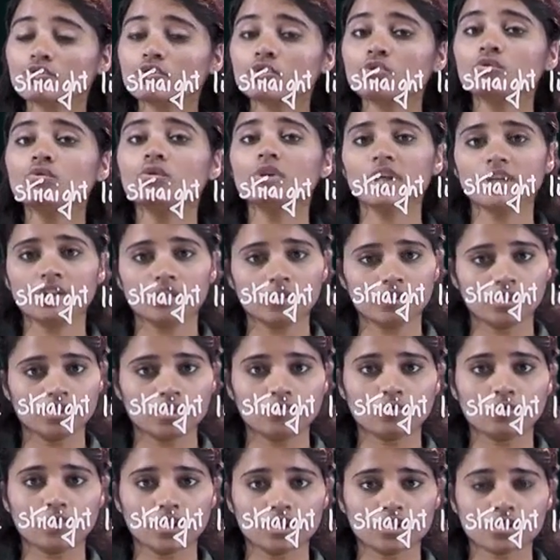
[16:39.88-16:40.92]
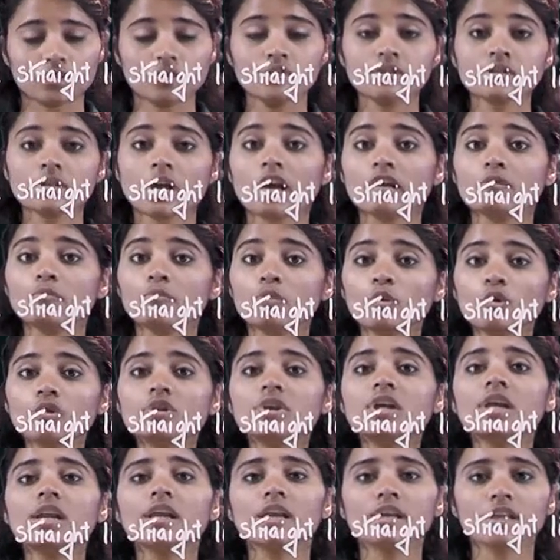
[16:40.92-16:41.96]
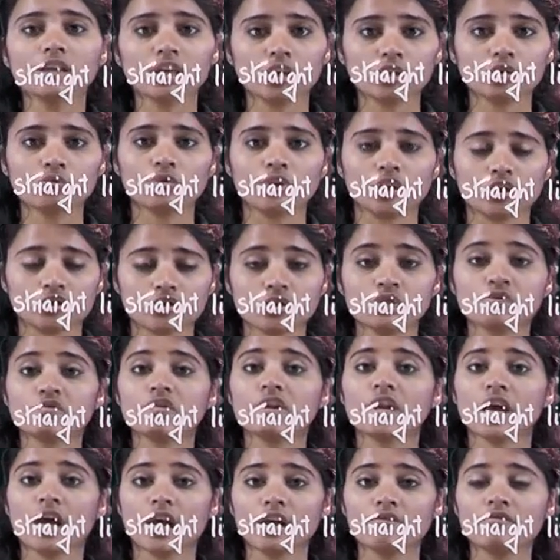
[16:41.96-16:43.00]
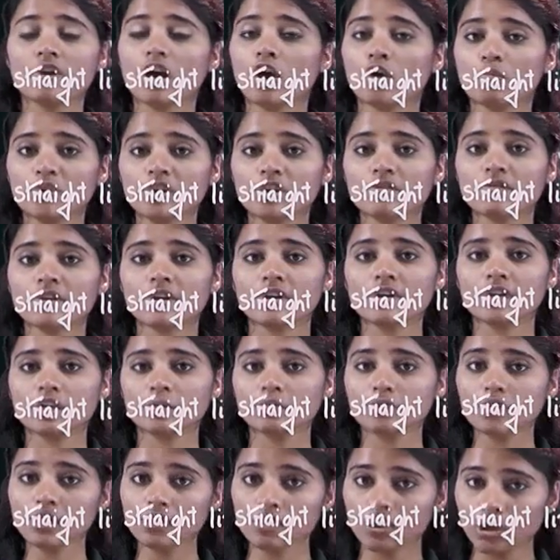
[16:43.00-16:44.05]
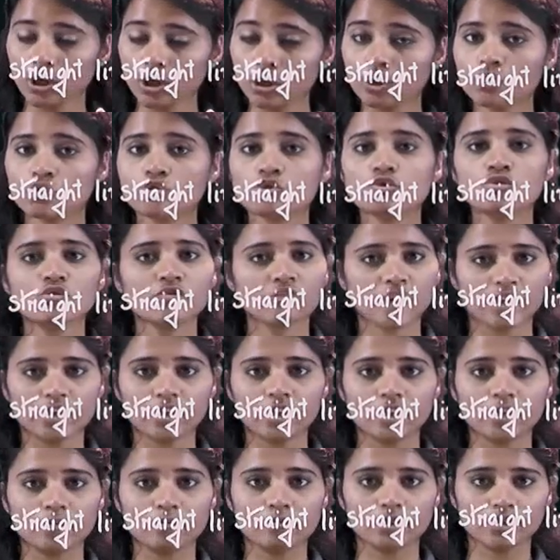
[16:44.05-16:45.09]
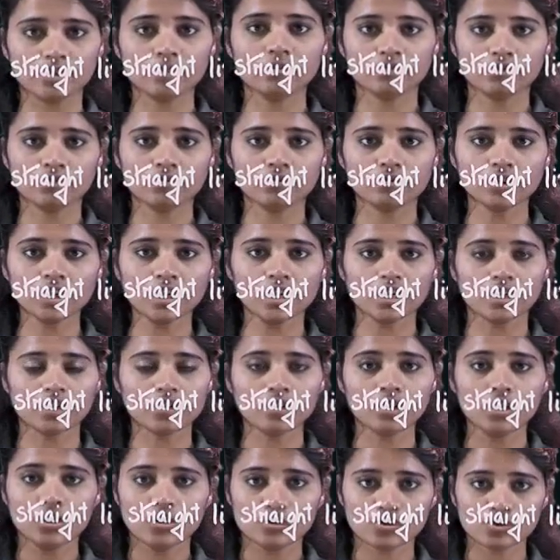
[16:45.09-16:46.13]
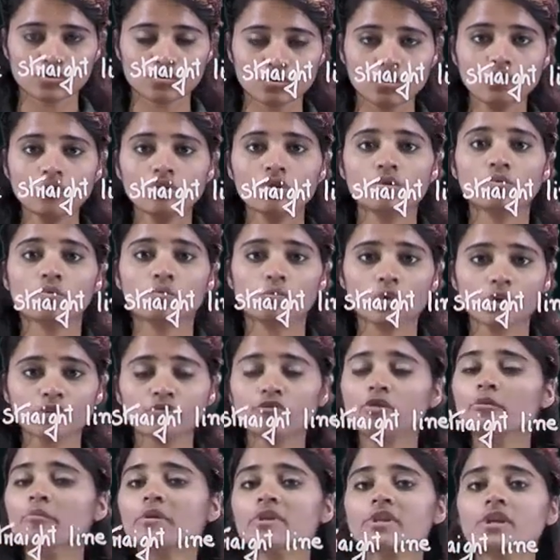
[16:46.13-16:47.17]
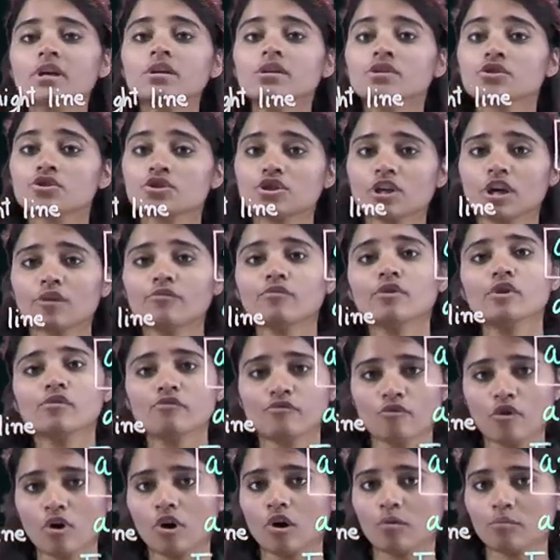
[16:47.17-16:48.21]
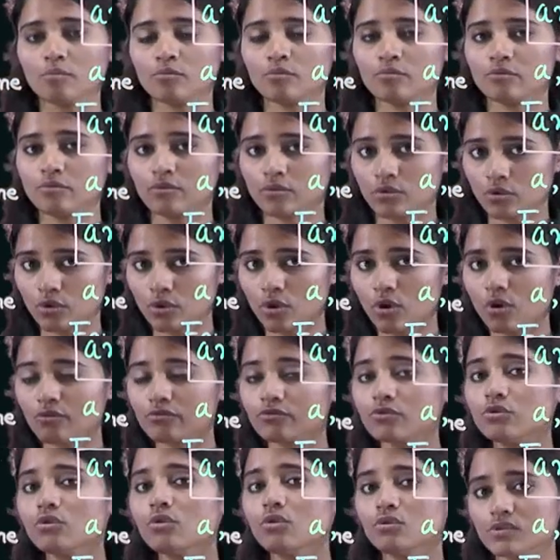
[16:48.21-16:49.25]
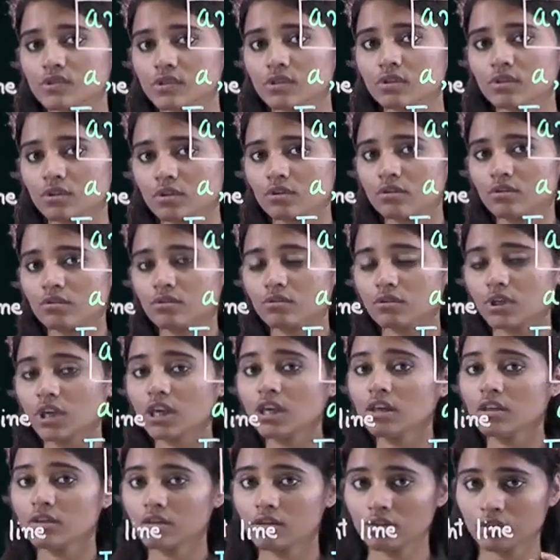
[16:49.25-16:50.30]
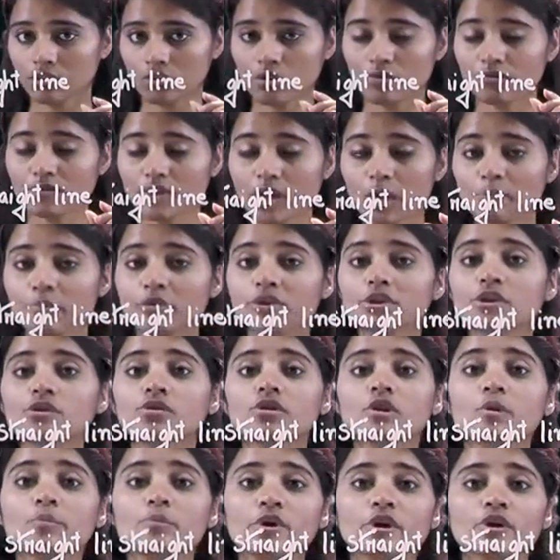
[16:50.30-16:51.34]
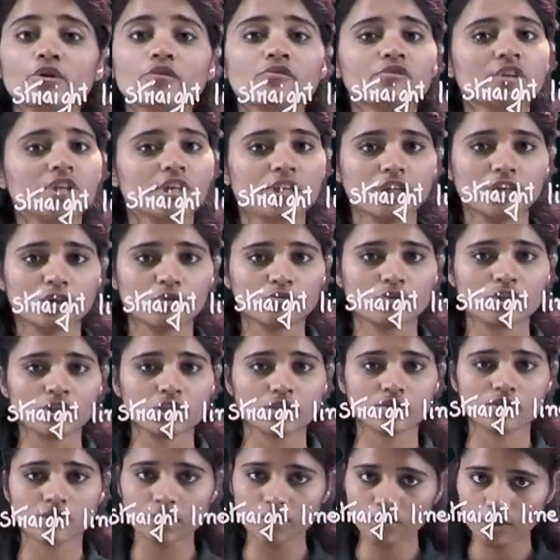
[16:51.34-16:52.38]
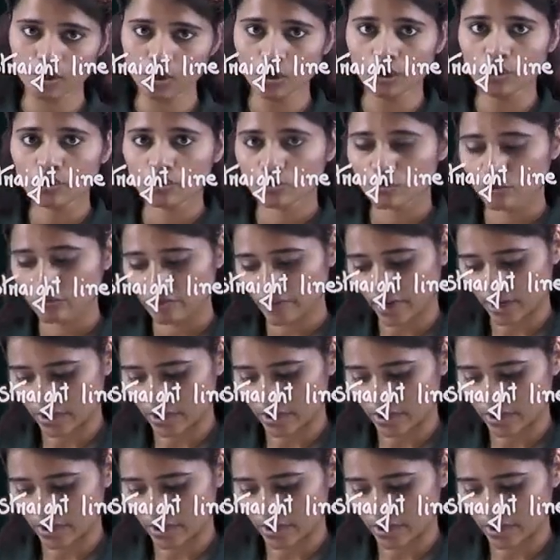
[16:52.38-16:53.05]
two linear equations, and both the linear equations will have how many variables? Two variables, okay? So, what will be the general form of those, okay, of that particular pair of linear equations in two